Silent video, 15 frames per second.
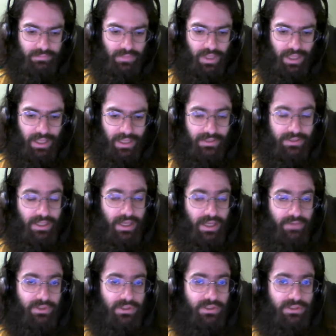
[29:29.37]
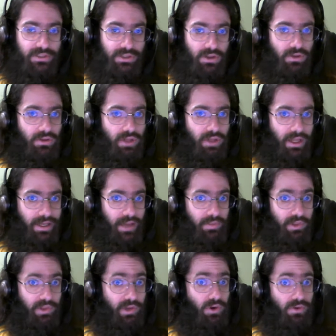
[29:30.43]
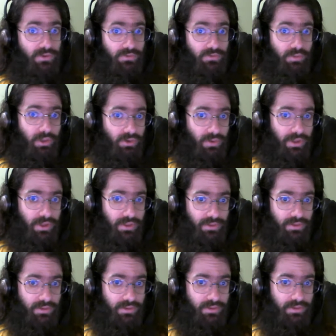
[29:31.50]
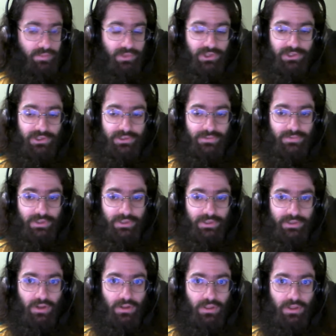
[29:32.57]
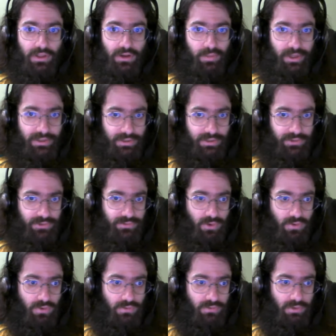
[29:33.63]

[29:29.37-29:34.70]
I guess I have to install an app that I'm already familiar with because of installing it on my sister's phone.